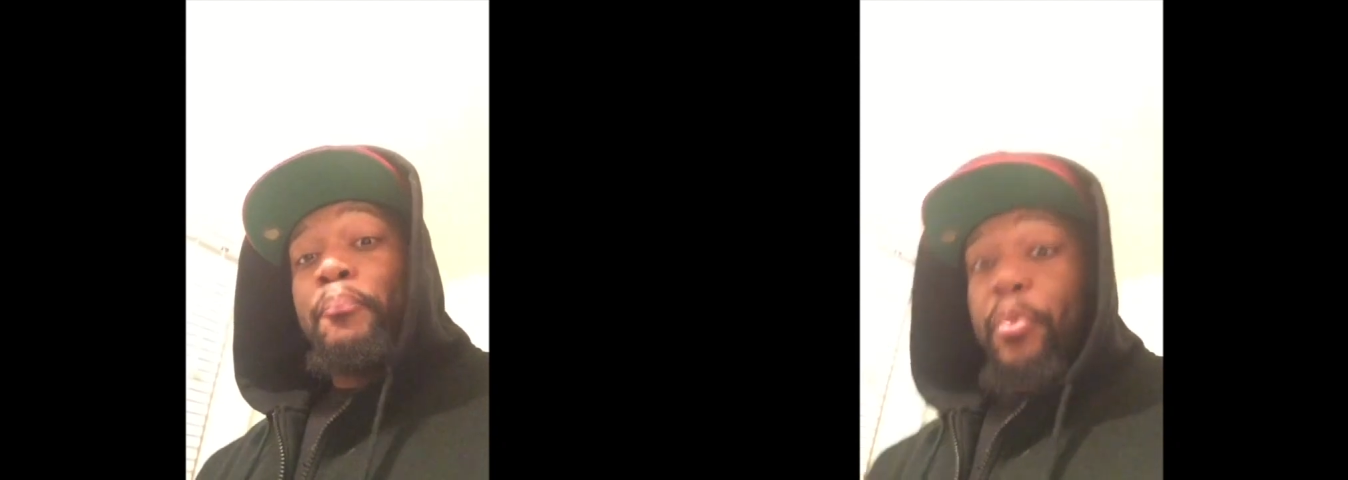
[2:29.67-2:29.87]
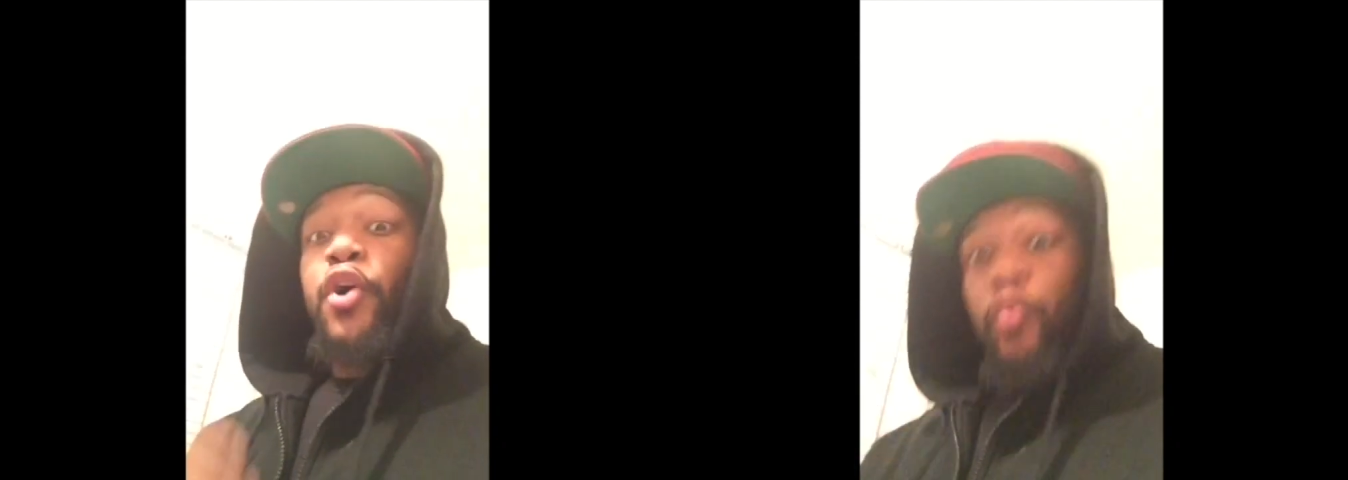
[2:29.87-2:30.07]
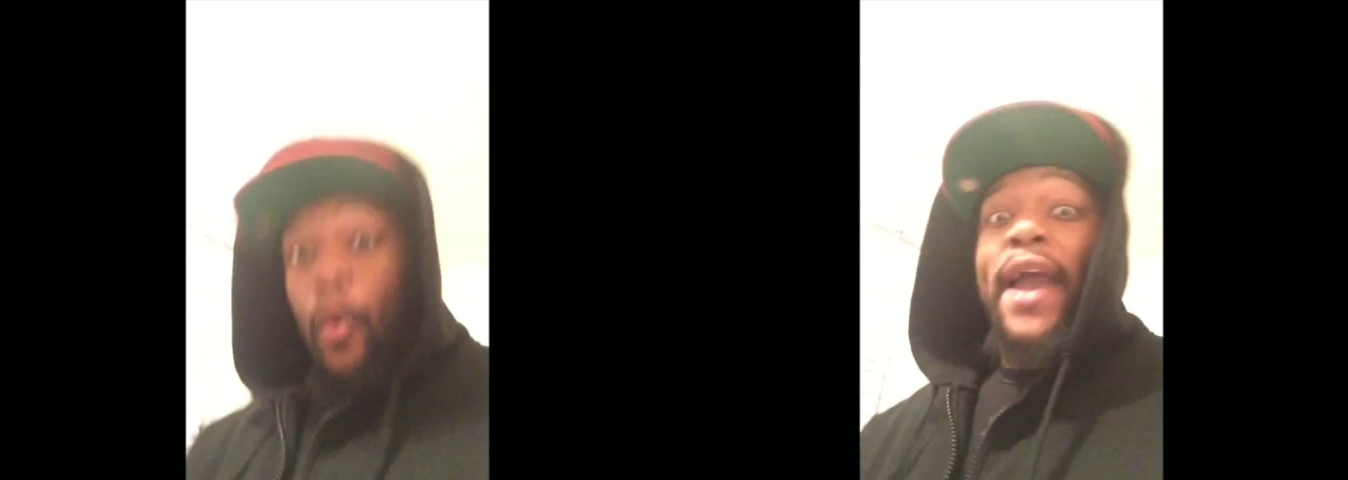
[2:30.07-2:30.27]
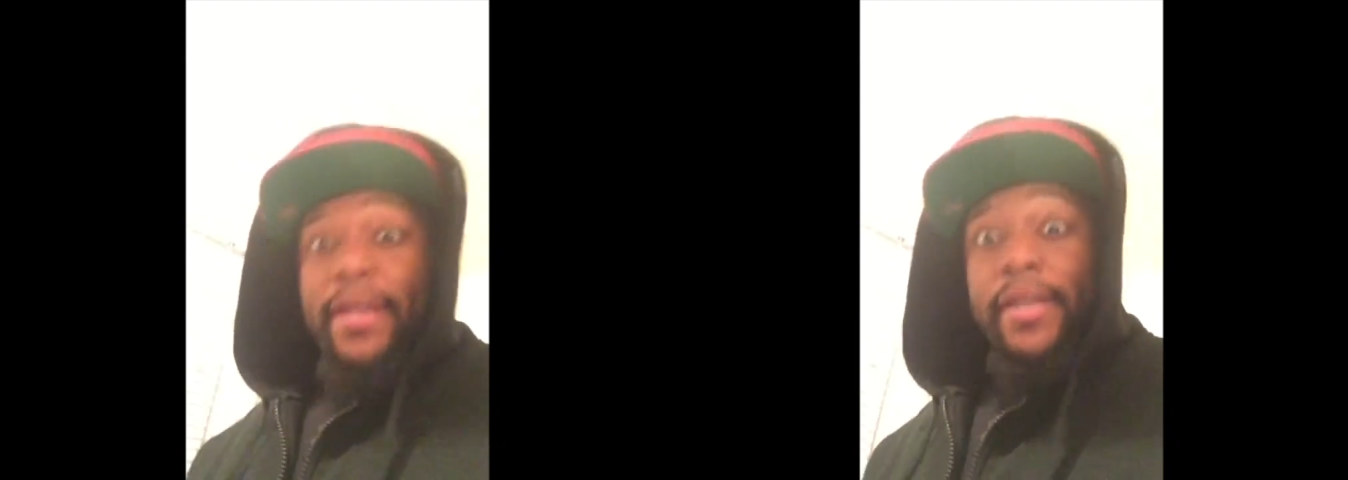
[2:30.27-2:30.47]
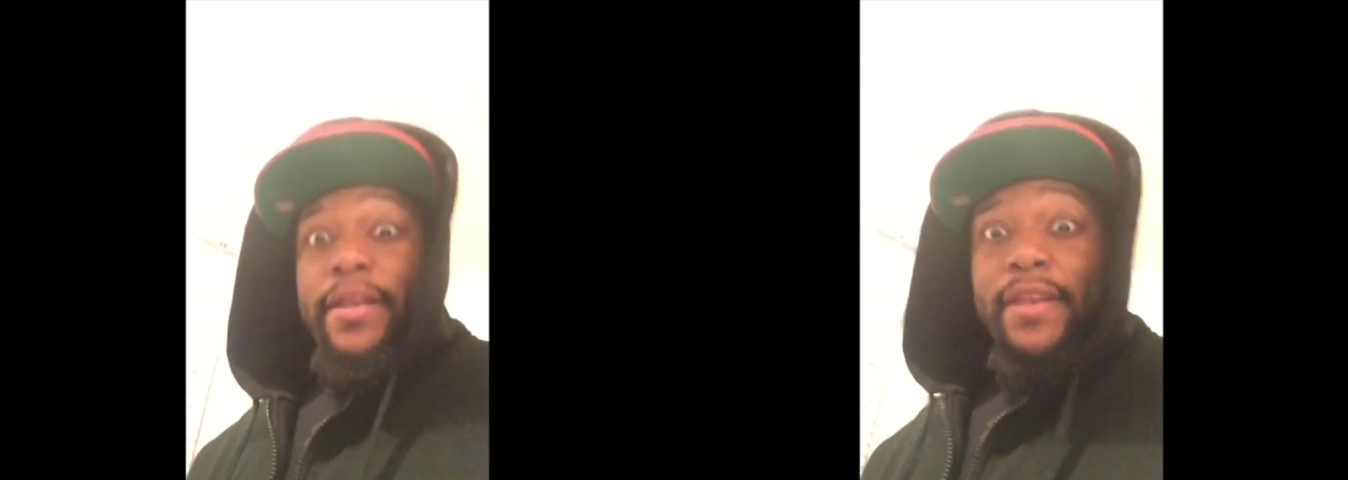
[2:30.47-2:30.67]
But
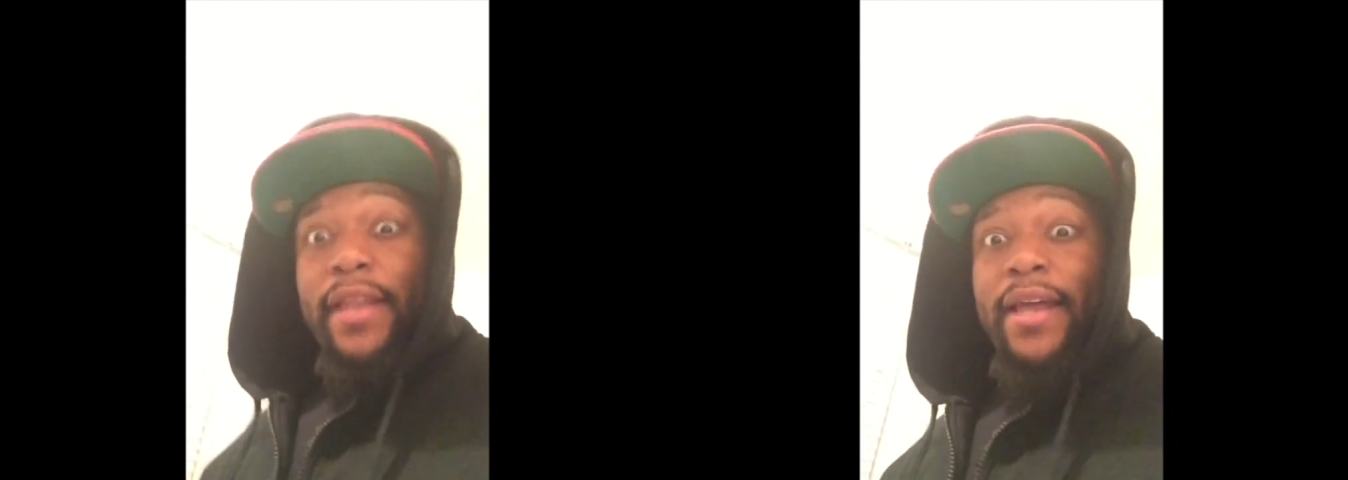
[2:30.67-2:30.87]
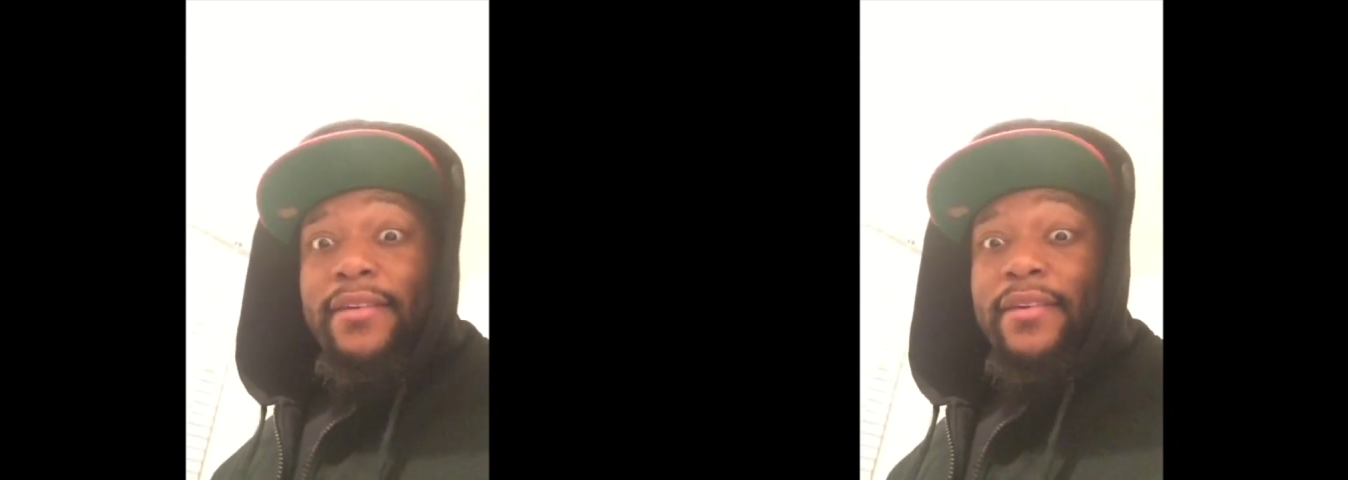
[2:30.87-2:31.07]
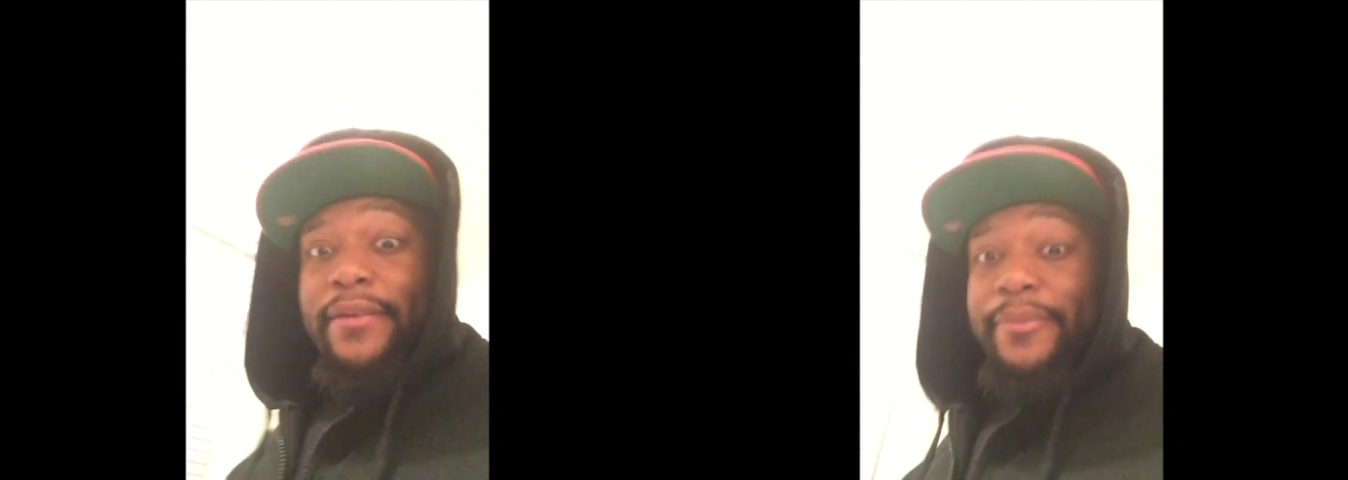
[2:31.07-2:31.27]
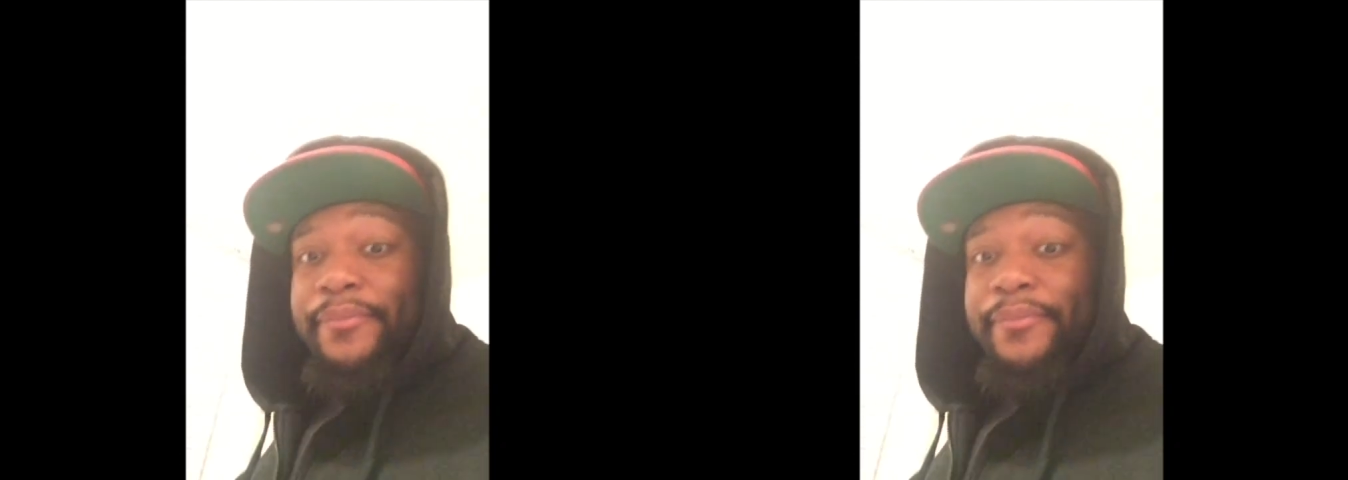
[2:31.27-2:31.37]
white nonetheless.